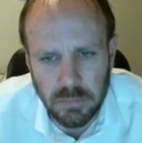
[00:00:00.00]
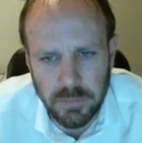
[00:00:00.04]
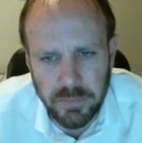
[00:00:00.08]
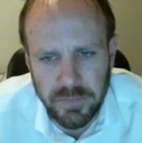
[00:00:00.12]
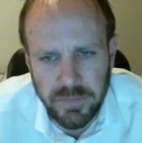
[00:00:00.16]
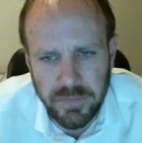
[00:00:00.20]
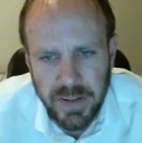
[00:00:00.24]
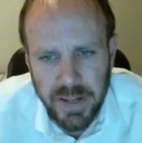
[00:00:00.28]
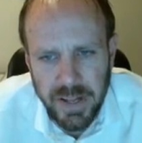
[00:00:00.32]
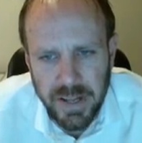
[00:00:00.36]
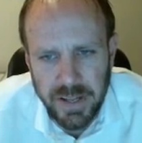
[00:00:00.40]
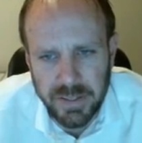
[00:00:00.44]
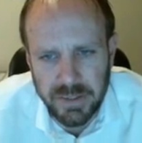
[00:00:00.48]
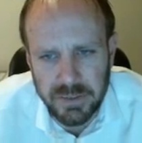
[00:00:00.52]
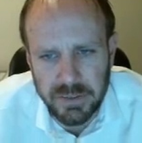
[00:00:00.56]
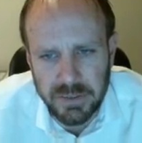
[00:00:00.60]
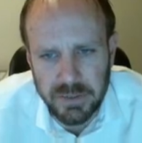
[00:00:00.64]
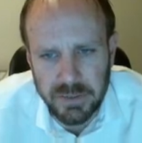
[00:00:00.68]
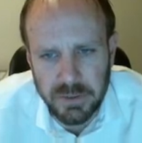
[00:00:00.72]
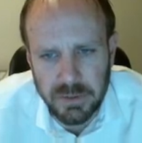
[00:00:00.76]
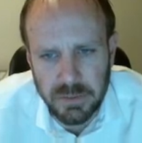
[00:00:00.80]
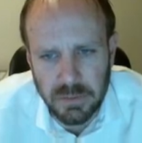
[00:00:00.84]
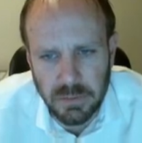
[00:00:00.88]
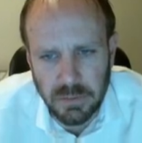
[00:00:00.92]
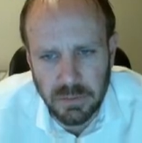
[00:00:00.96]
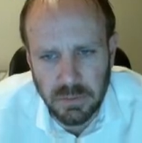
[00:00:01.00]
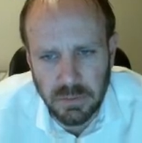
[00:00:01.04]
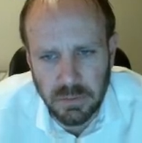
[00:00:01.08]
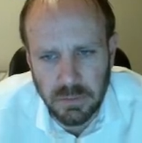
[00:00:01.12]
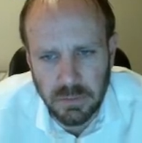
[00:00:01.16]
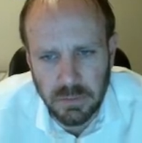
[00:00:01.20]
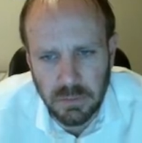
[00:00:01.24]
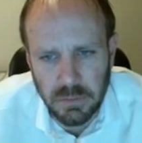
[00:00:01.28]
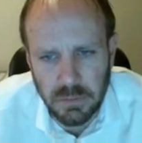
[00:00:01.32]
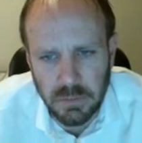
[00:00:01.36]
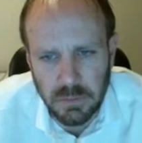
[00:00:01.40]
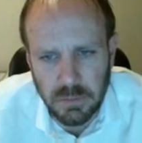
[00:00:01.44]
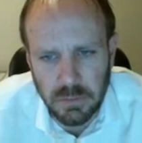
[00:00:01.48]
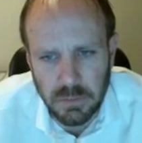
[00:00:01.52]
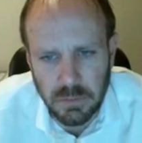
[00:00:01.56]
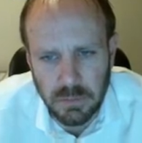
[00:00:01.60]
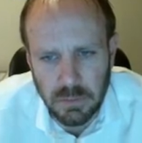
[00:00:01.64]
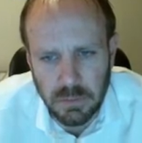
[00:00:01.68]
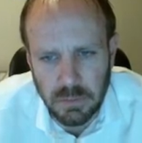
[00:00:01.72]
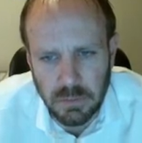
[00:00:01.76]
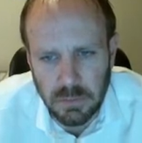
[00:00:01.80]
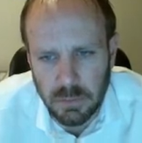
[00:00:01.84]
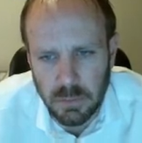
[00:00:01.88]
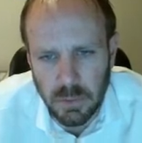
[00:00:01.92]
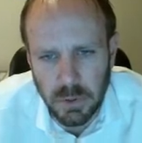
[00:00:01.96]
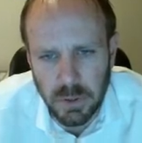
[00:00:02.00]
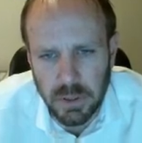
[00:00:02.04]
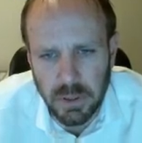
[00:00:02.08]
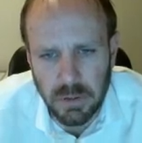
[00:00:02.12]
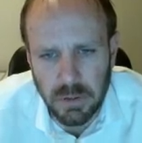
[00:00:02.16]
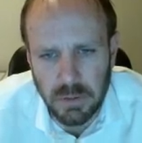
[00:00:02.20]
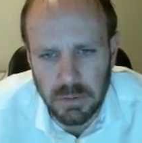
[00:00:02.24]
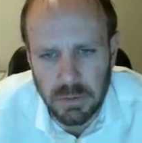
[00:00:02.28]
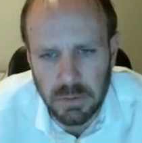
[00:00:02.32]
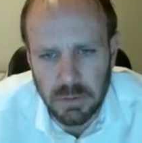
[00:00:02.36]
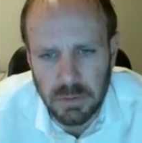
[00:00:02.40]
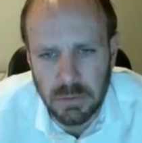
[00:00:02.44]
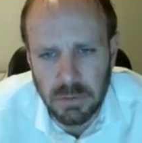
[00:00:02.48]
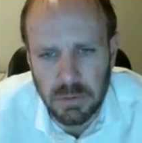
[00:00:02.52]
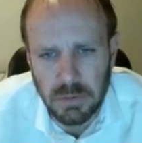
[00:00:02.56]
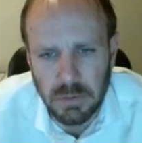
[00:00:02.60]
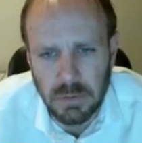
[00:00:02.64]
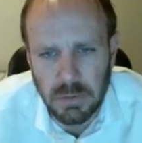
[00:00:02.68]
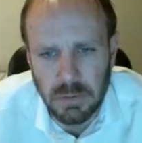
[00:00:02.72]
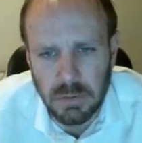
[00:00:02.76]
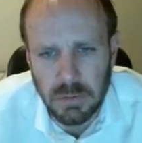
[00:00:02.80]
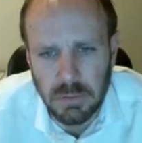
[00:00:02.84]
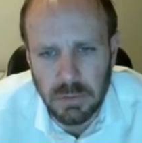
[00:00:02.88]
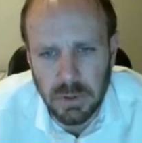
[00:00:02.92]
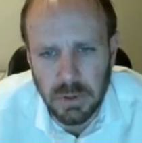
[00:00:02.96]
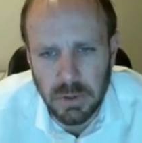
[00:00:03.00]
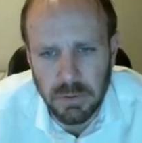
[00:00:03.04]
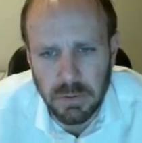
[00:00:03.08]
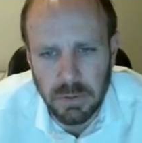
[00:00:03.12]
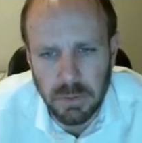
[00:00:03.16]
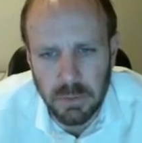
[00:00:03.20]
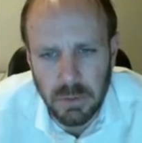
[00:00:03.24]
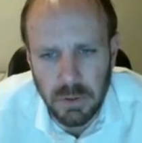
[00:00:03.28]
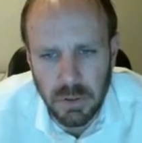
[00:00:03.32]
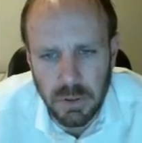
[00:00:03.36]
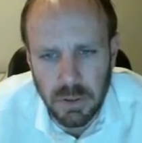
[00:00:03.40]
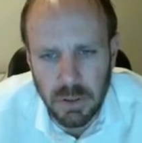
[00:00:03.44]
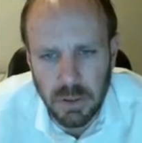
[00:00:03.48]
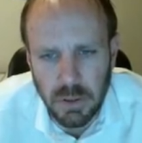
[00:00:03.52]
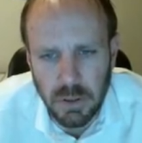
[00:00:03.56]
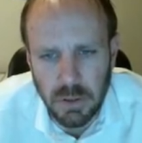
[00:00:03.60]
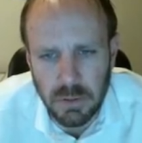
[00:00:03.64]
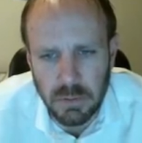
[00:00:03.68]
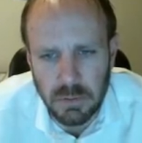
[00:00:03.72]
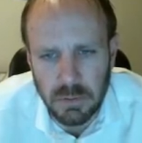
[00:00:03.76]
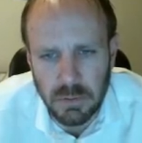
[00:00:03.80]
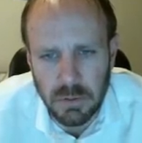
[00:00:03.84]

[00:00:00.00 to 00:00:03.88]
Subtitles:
facts, whatever you want to call it.